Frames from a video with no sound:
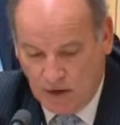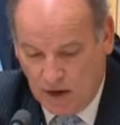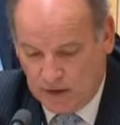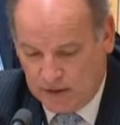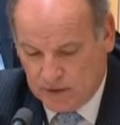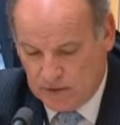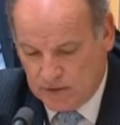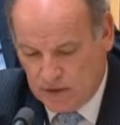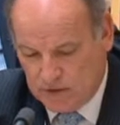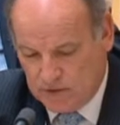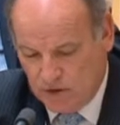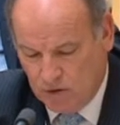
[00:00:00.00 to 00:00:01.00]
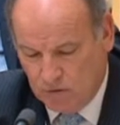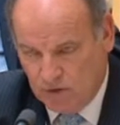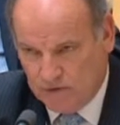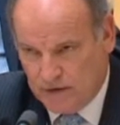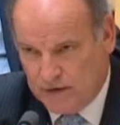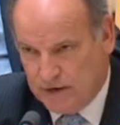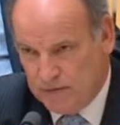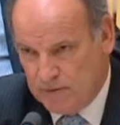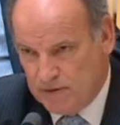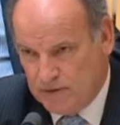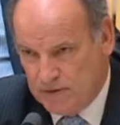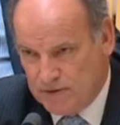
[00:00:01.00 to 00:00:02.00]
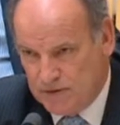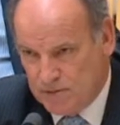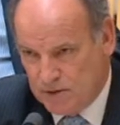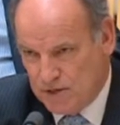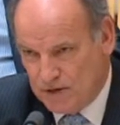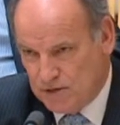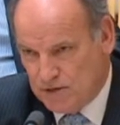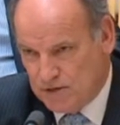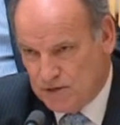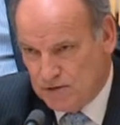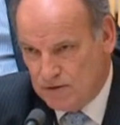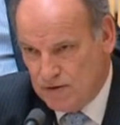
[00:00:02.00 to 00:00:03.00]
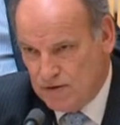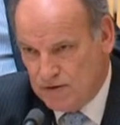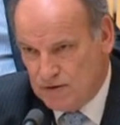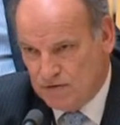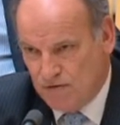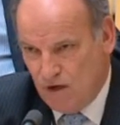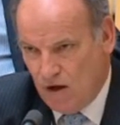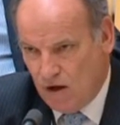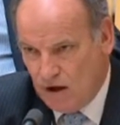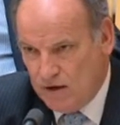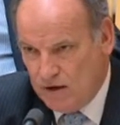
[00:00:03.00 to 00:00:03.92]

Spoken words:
I think it's terrible if they're given intimidation to fly.